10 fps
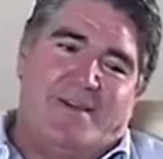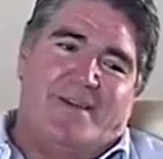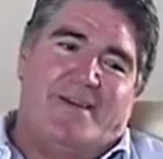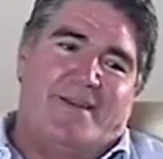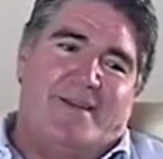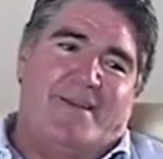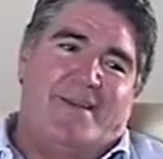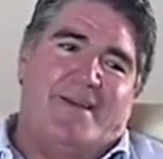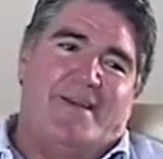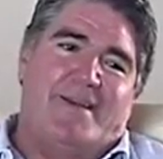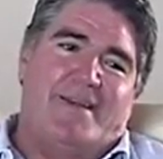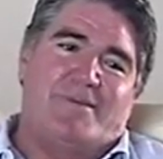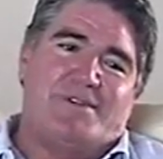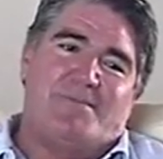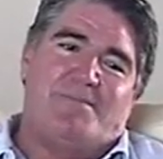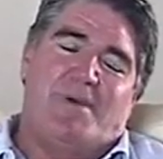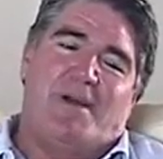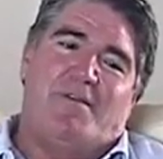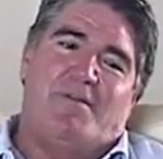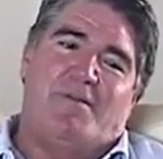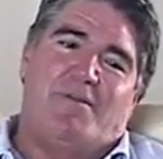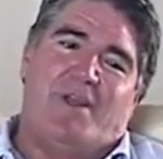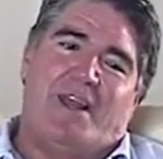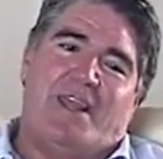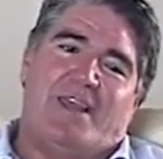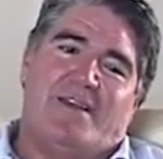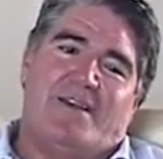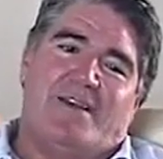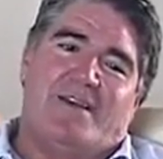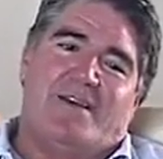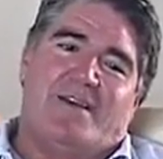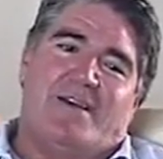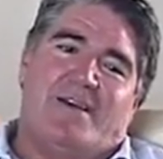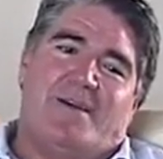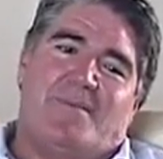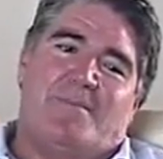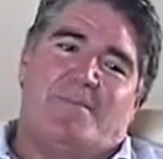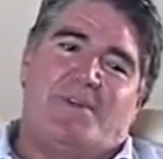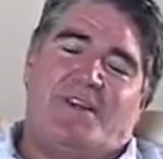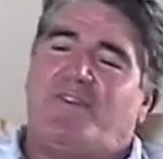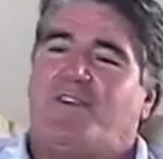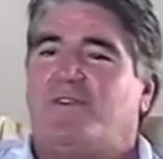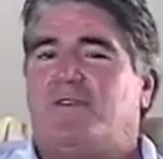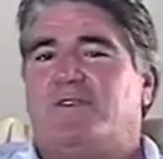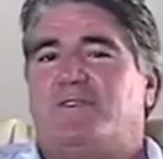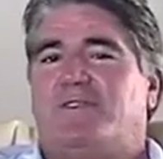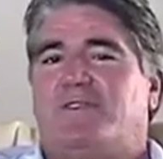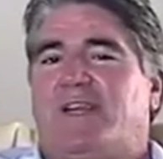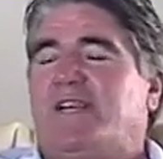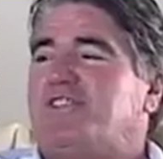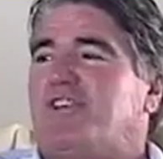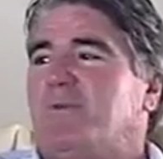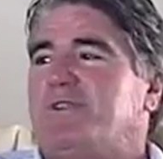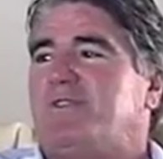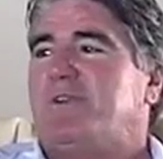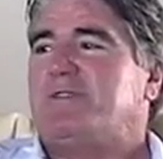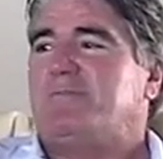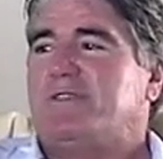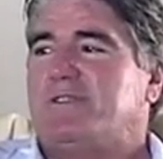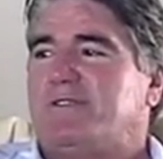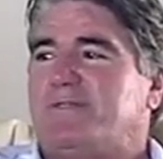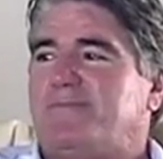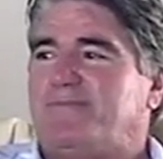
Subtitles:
And it was a really difficult intro into the wrestling business.